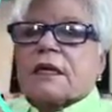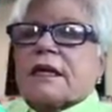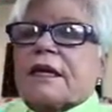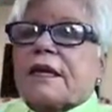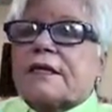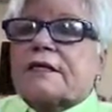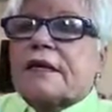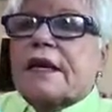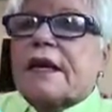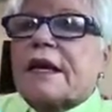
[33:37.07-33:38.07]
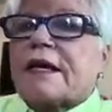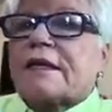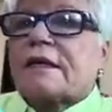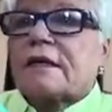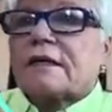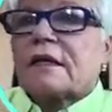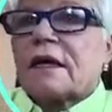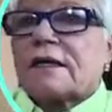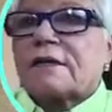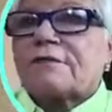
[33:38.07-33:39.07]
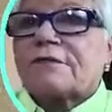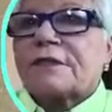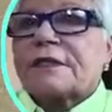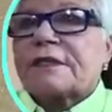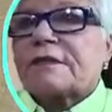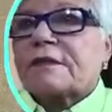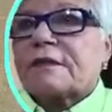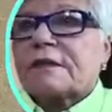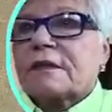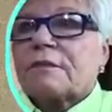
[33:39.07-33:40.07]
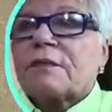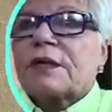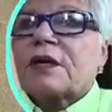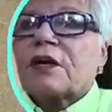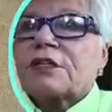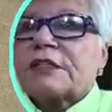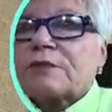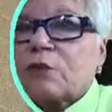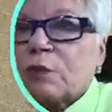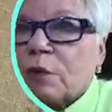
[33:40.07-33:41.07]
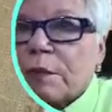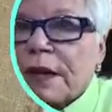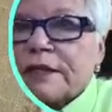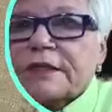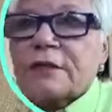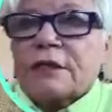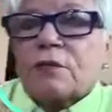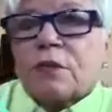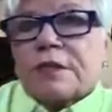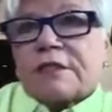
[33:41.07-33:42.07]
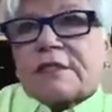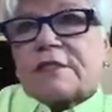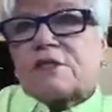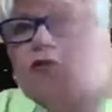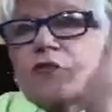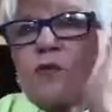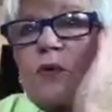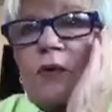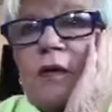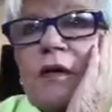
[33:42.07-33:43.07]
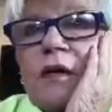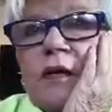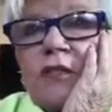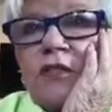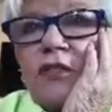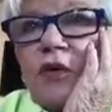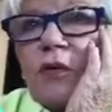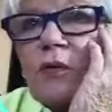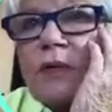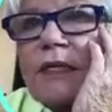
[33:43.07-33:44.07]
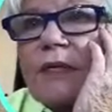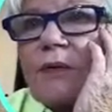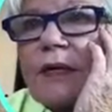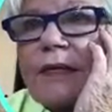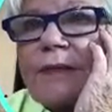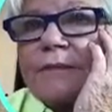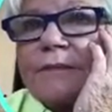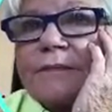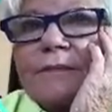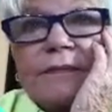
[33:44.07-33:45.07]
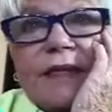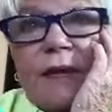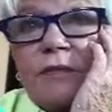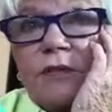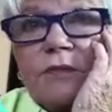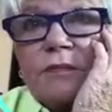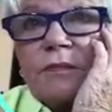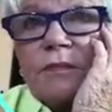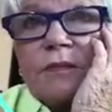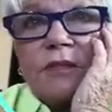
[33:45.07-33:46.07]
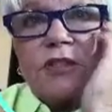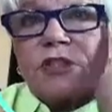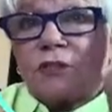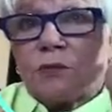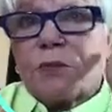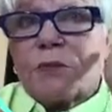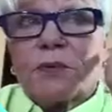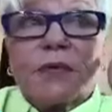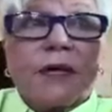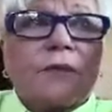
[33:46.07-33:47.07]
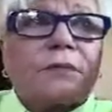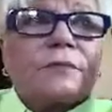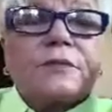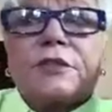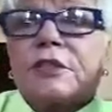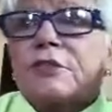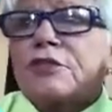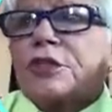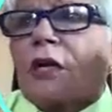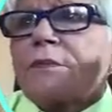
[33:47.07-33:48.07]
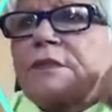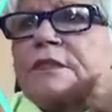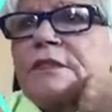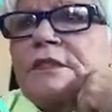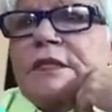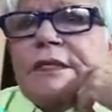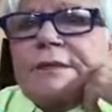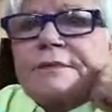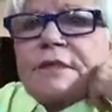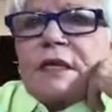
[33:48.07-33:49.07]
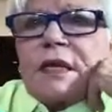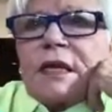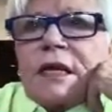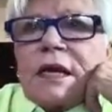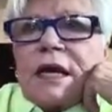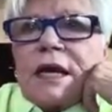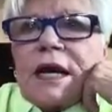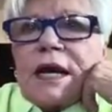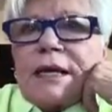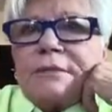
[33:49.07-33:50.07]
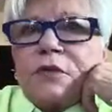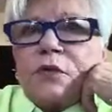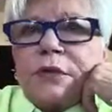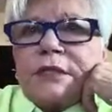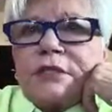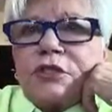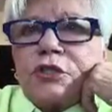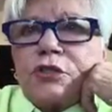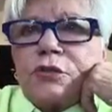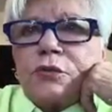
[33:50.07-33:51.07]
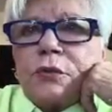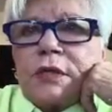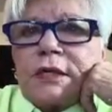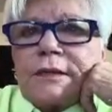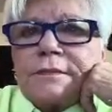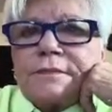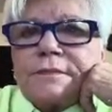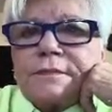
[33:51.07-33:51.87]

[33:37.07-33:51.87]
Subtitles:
and had a lot of fun, but because we were about the only ones in the store. So anyway, that was just remember that when you go shopping this time. I'm going to